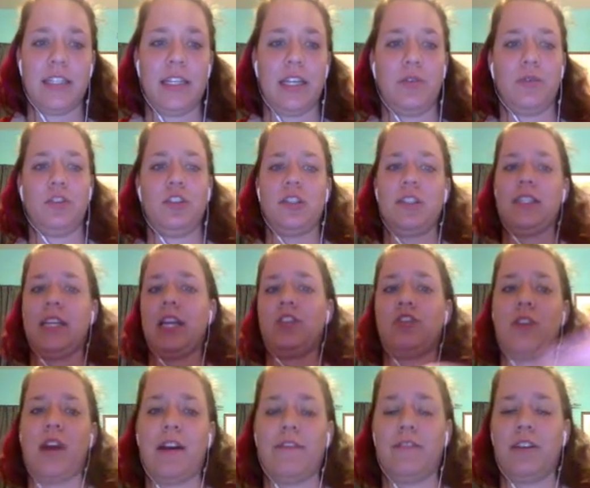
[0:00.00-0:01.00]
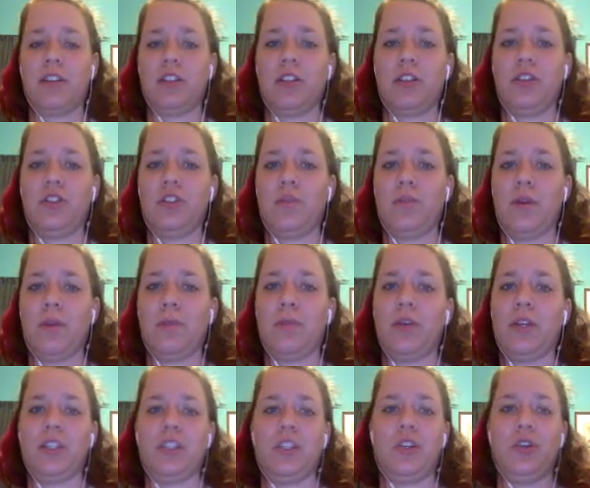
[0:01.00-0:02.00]
And it would just say draft resolution
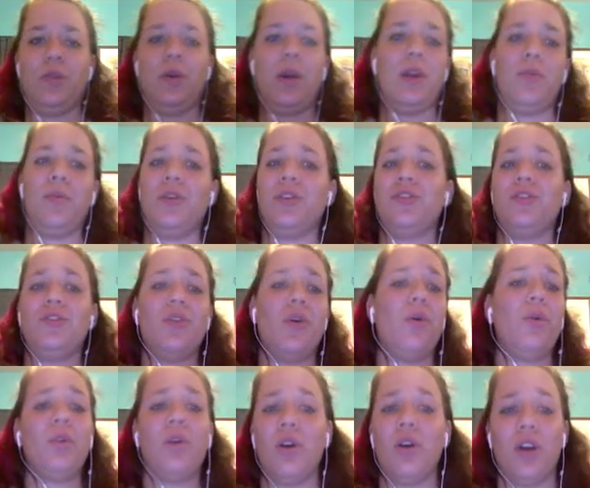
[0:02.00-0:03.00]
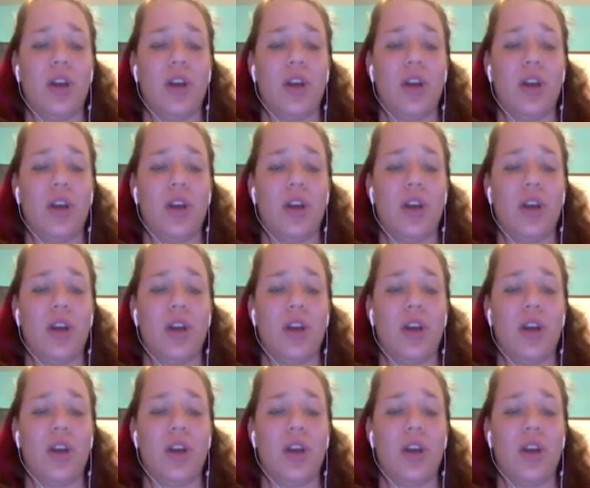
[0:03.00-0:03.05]
1.2, and it would no longer